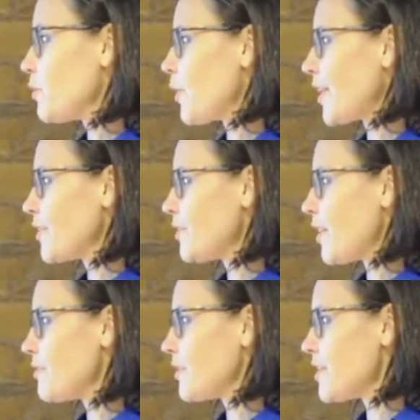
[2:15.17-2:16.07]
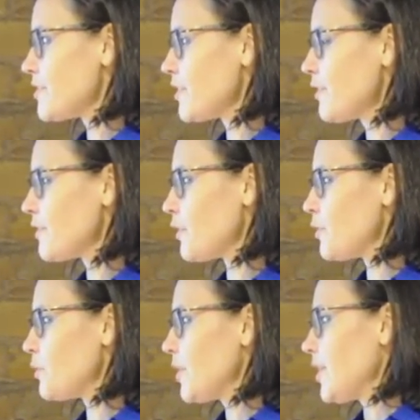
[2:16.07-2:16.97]
Regular ovulation,
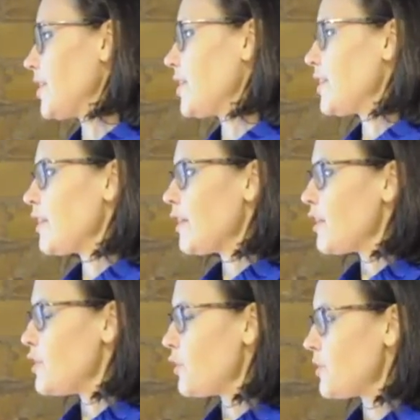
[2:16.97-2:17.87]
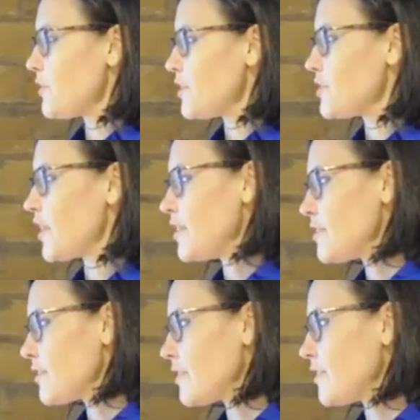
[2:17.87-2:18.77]
so noticing
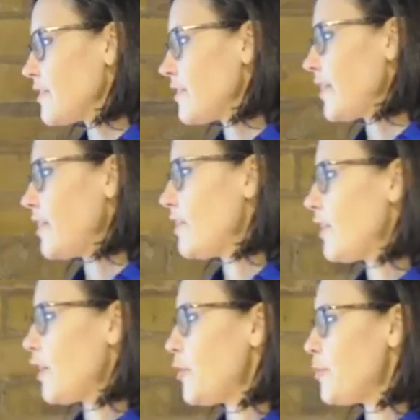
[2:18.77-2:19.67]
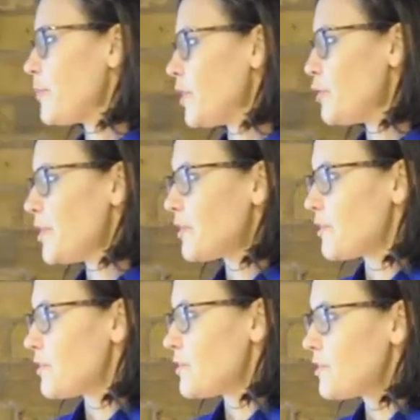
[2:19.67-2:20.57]
changes in
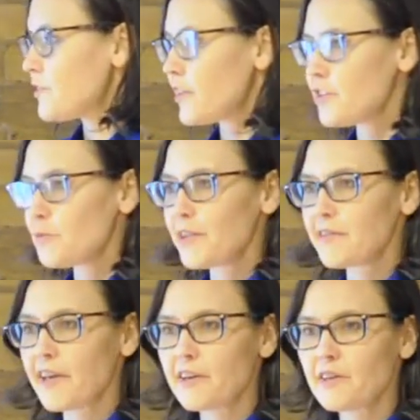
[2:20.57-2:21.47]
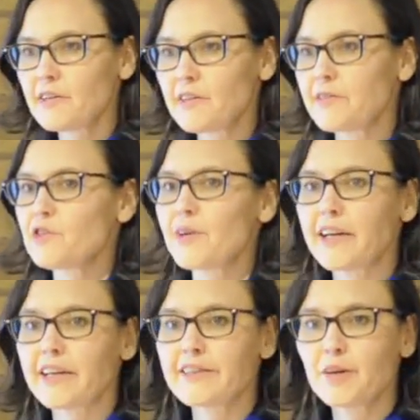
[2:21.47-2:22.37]
mucus or discharge mid-cycle. If you're
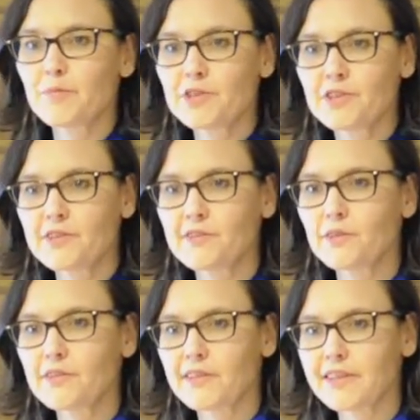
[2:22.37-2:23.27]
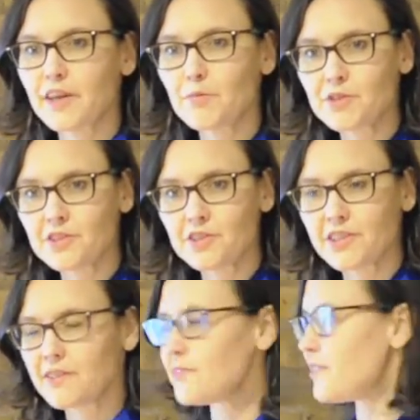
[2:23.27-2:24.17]
tracking temperatures, noticing temperature
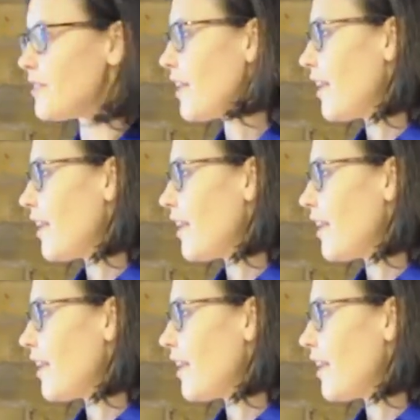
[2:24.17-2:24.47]
shifts.